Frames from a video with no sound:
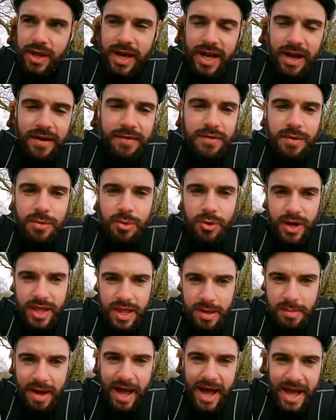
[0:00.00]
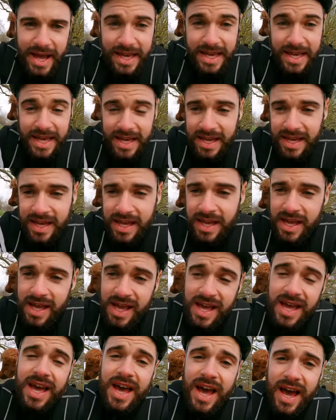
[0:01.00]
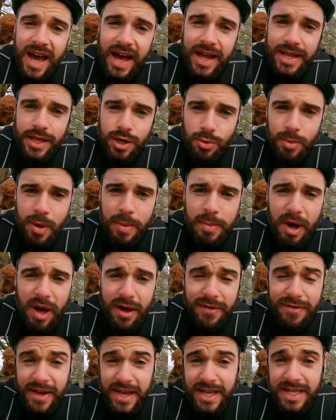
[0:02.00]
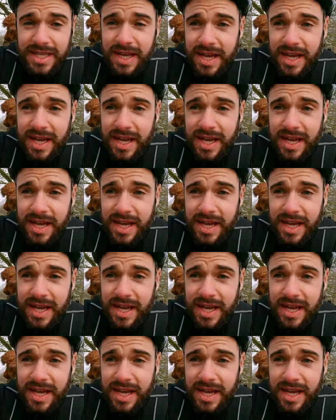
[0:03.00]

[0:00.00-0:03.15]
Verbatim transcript: they're comfortable in the bag, and you'll be perfect.